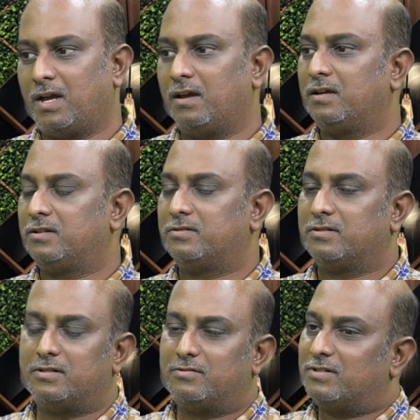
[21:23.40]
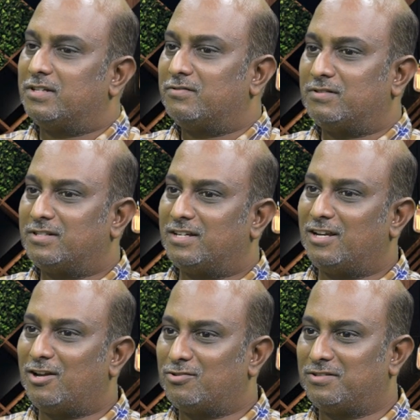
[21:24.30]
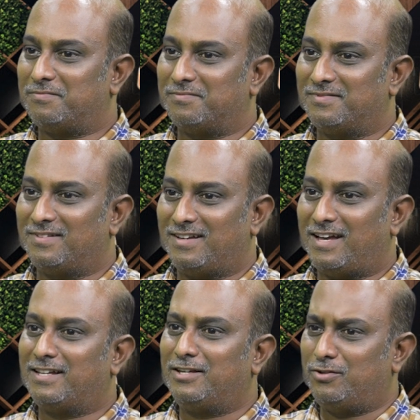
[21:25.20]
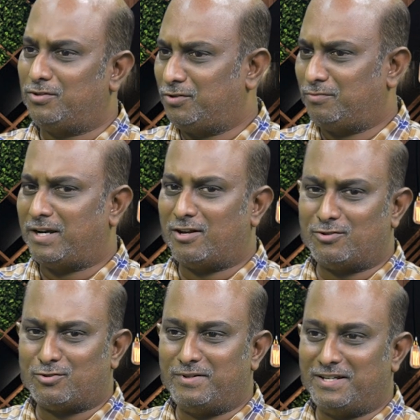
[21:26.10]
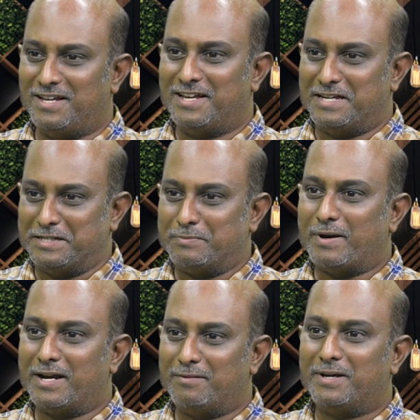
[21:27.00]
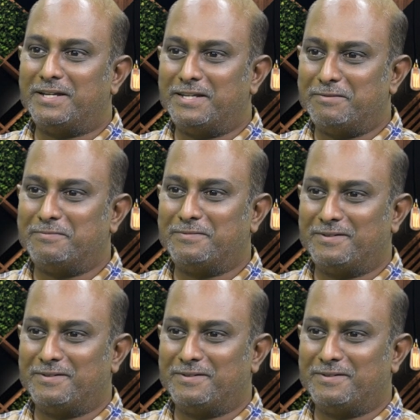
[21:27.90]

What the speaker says: It was really awesome. I think you might also be inspired by them,